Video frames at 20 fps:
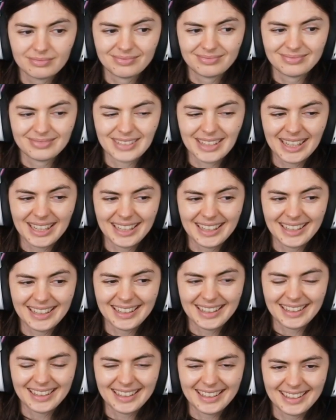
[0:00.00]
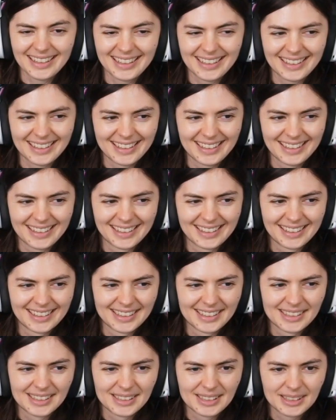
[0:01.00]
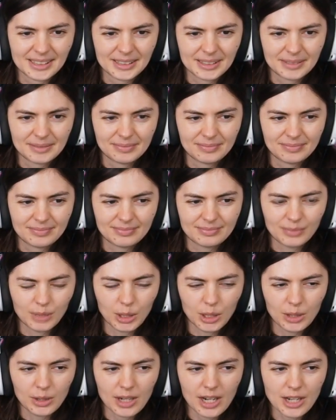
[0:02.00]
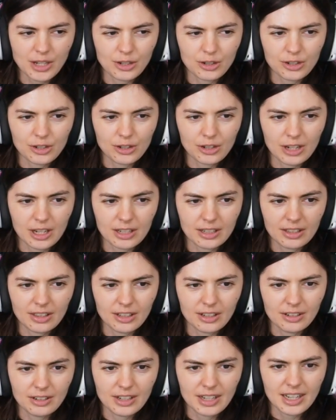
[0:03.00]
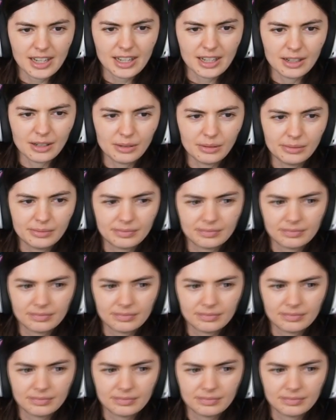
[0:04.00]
Well, you guys are stuck there now.